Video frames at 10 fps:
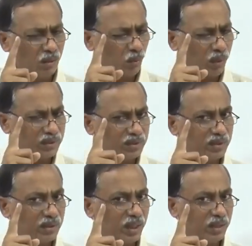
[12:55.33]
Once,
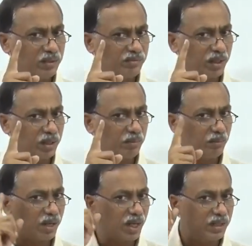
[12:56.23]
I, if I
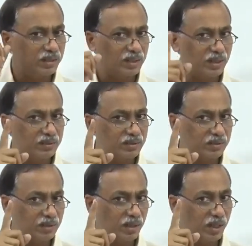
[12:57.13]
remember, I had
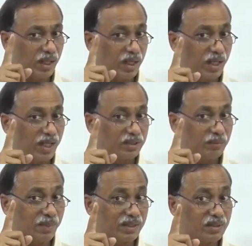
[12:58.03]
discussed A.H.
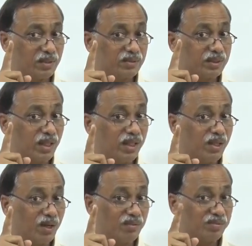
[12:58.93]
Maslow's
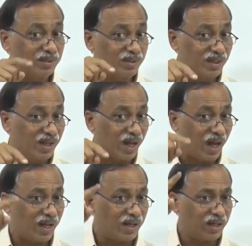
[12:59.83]
theory of
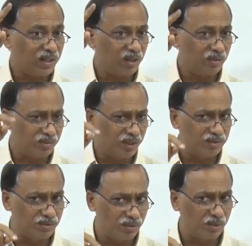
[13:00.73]
hierarchy of
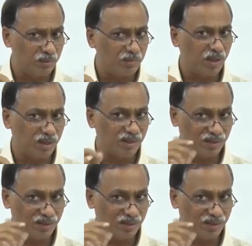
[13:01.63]
needs. Do you remember?